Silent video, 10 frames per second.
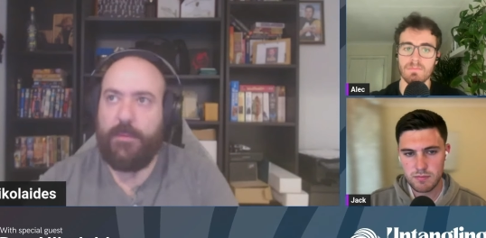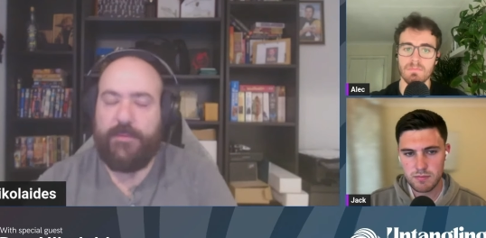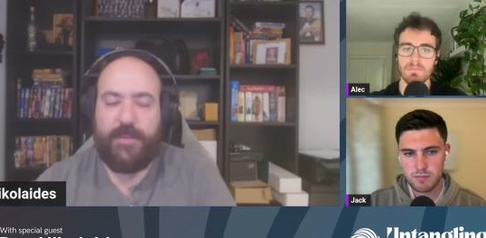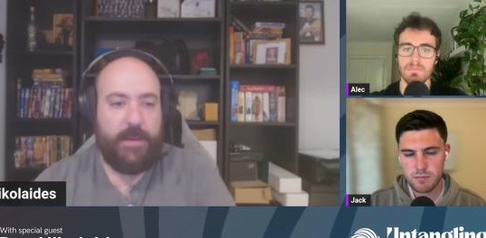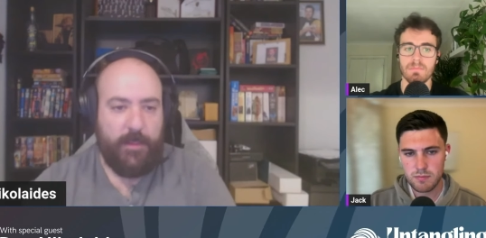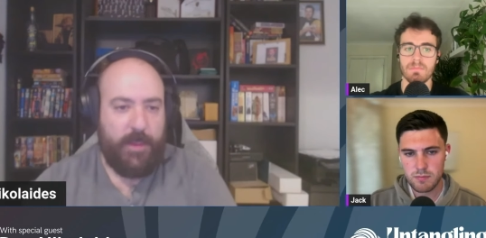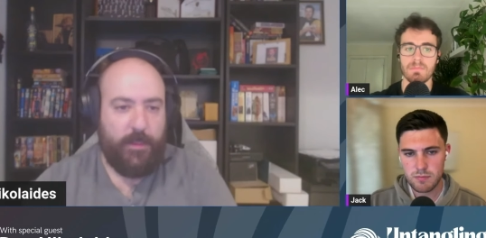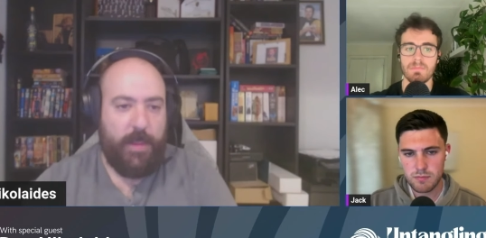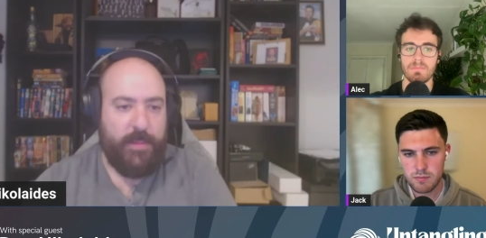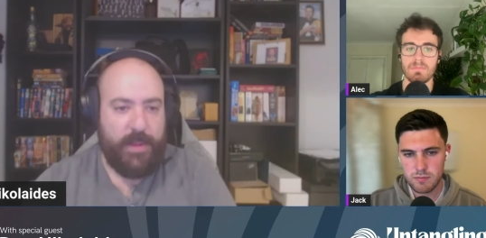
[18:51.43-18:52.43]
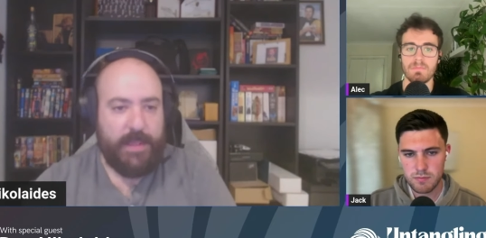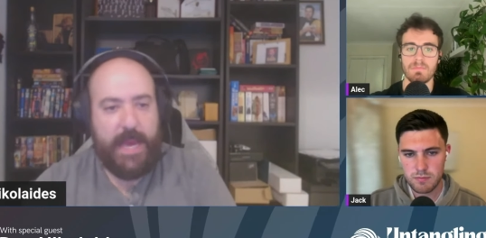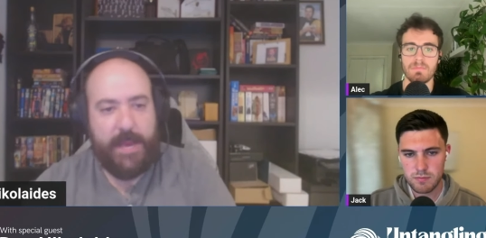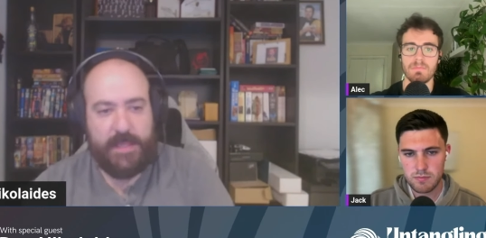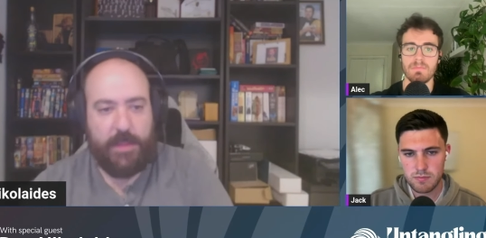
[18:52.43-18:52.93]
Speaker 1: fit with Web3 and
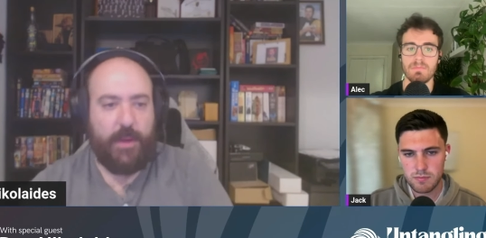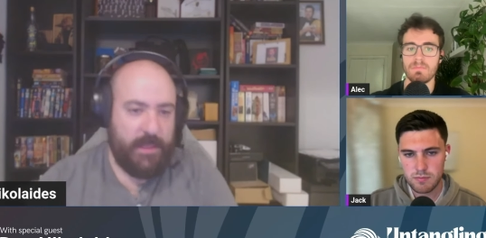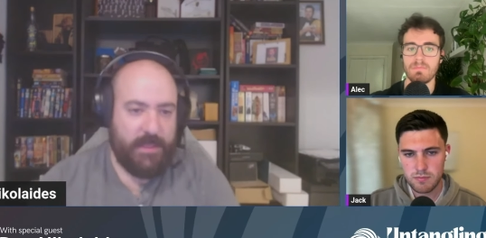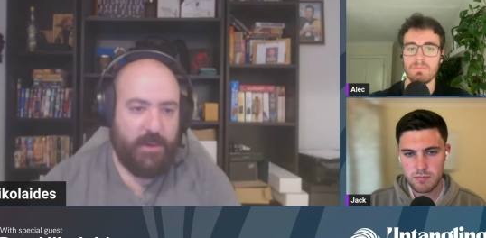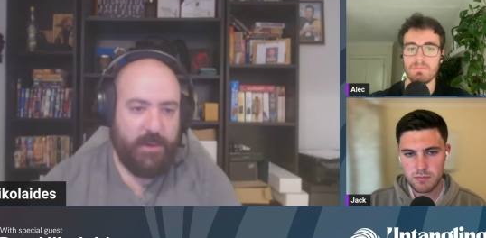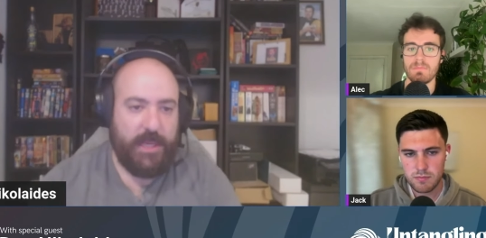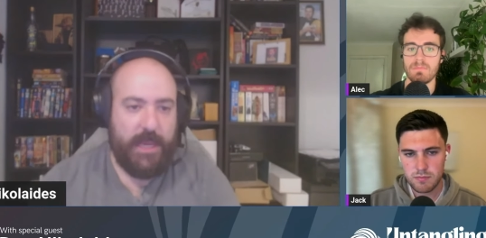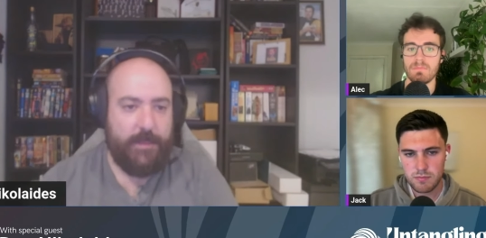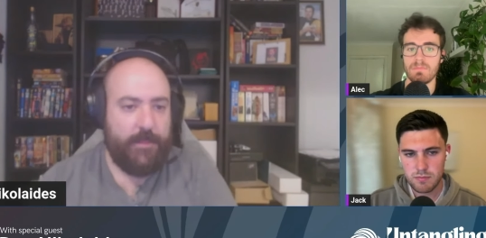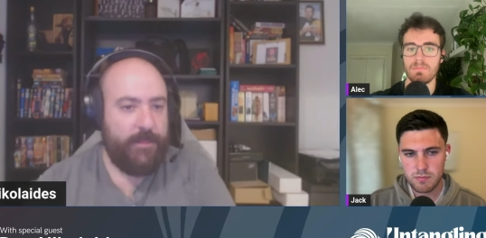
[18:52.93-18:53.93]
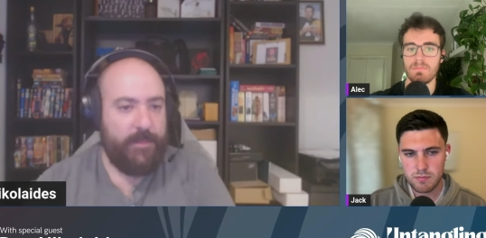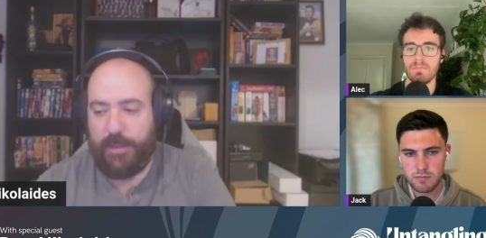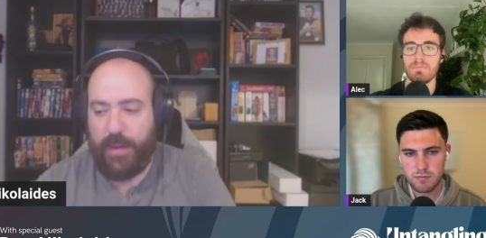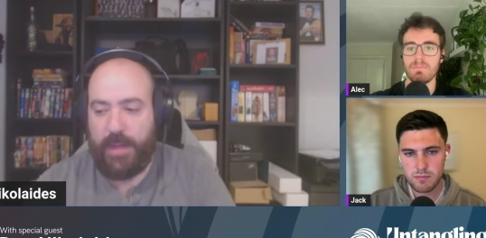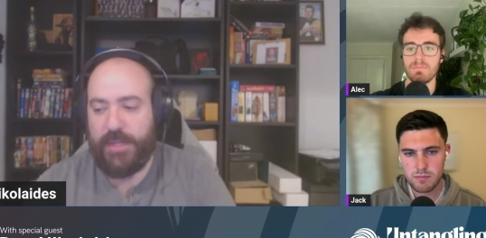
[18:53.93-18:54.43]
games and thought, let's start a game
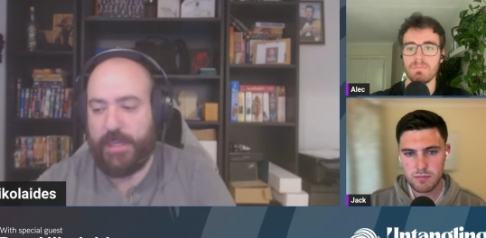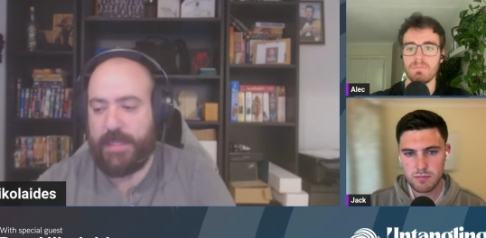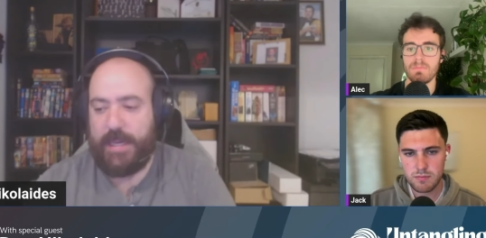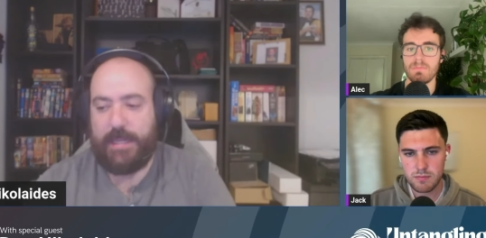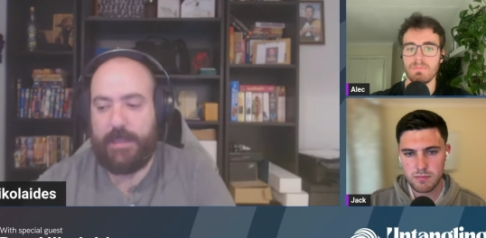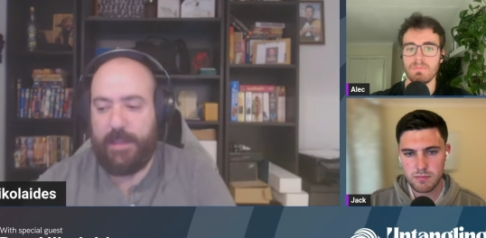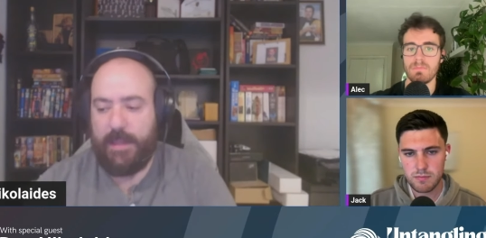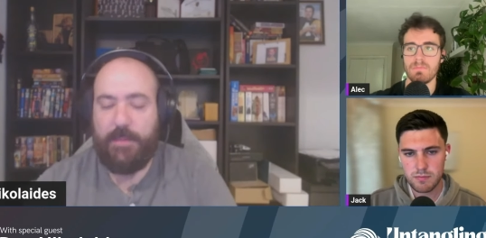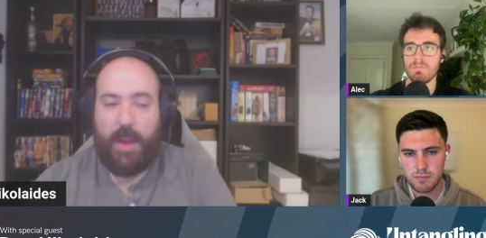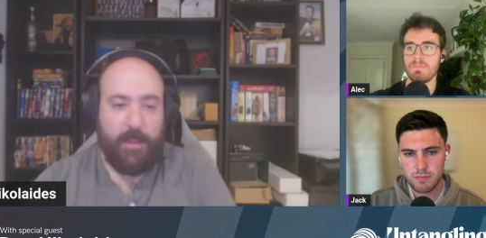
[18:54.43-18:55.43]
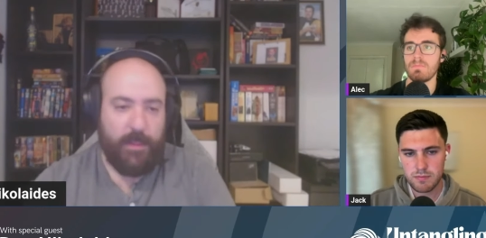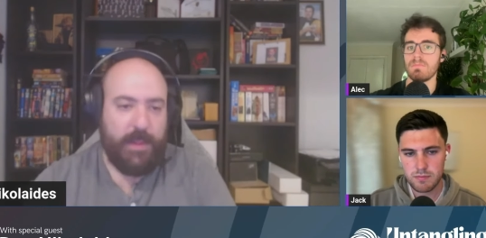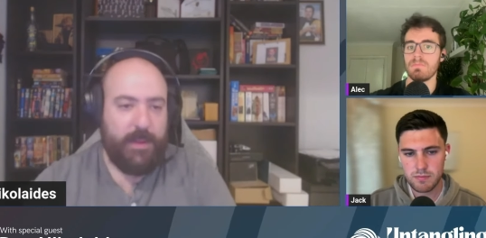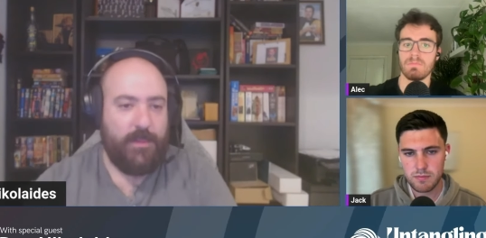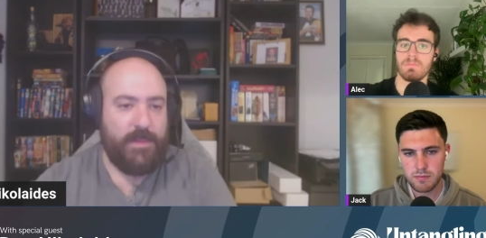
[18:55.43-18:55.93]
project and
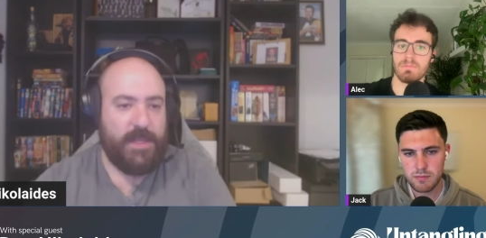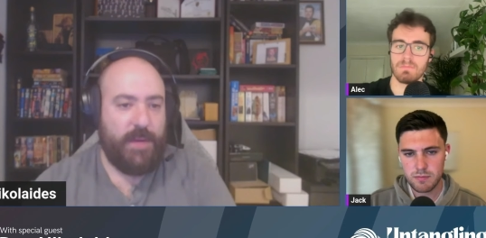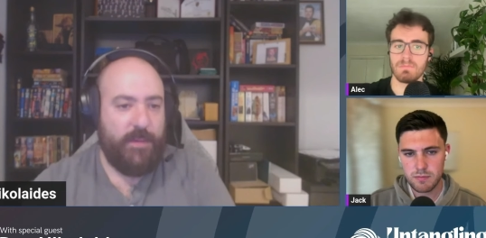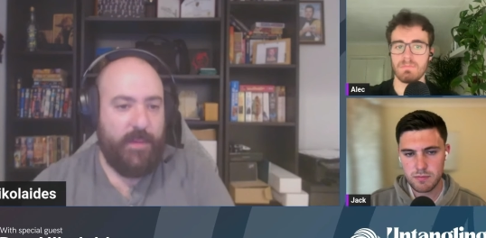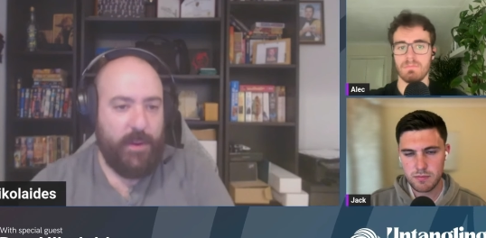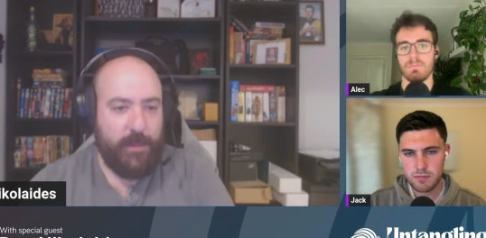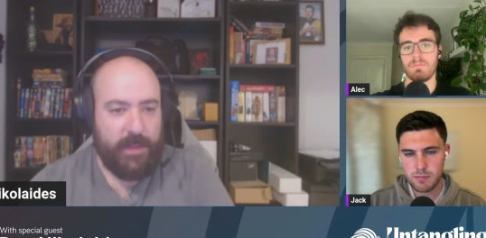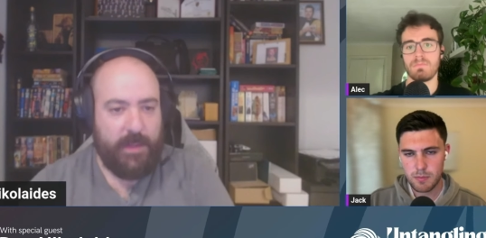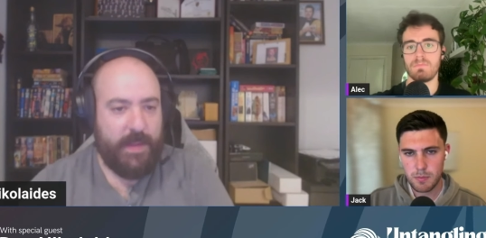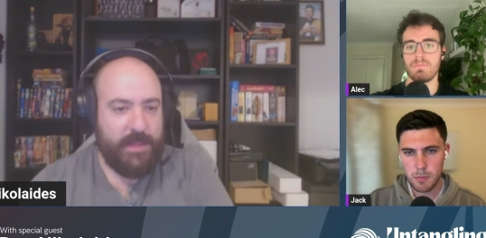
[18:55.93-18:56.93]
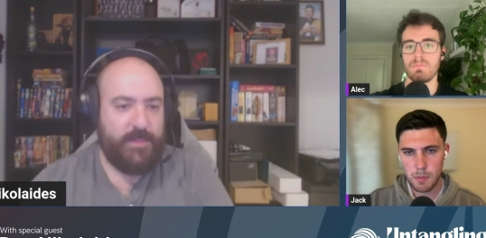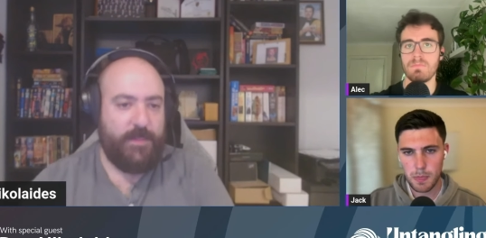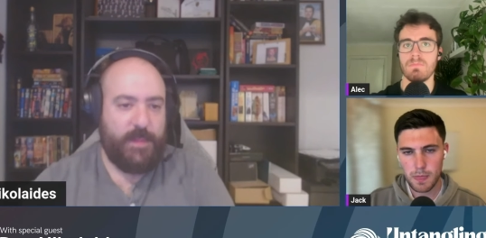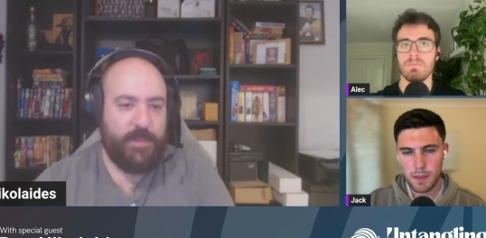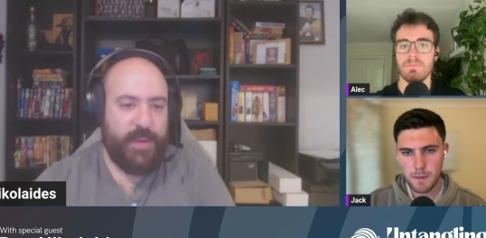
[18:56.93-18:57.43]
probably discovered very quickly that
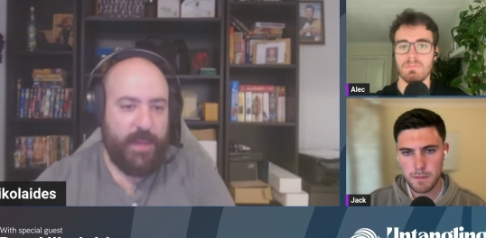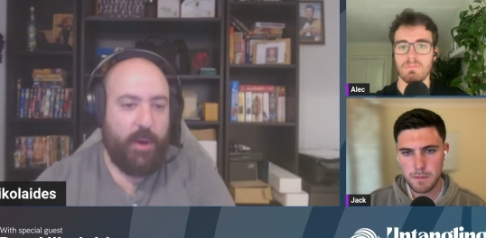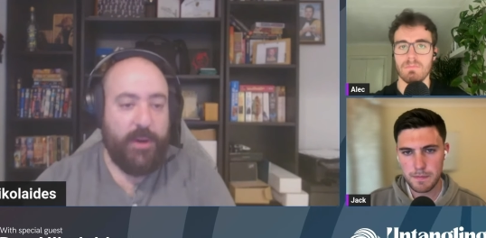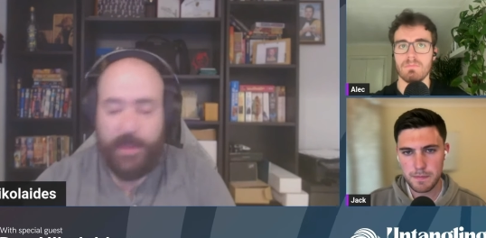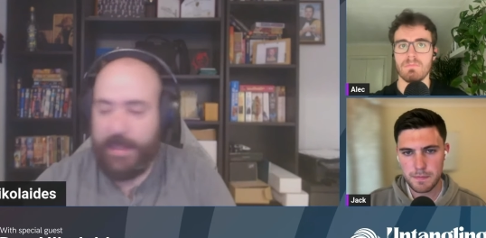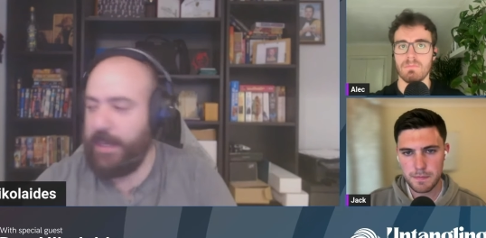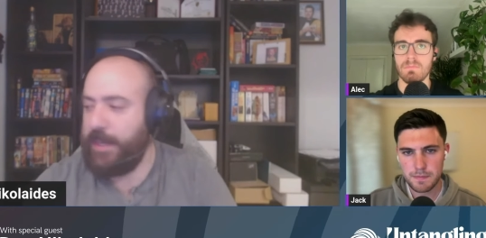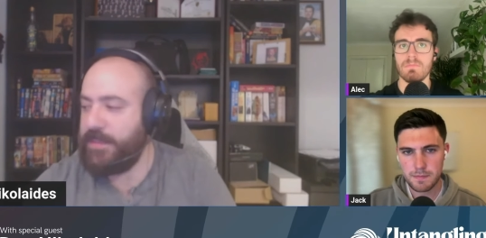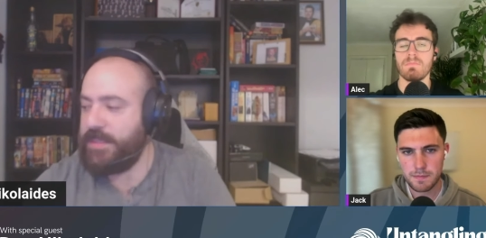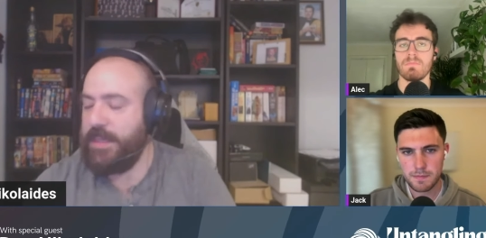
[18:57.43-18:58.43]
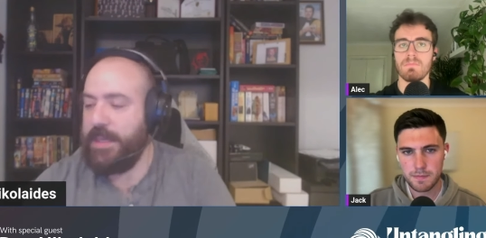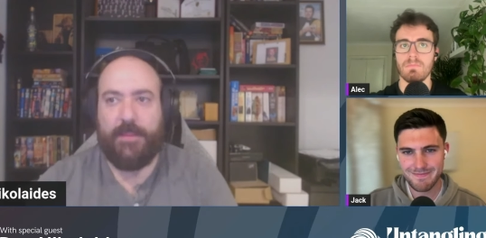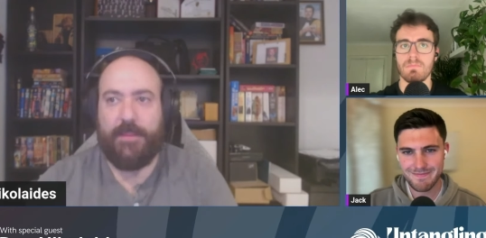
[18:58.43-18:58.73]
it's pretty hard to make games.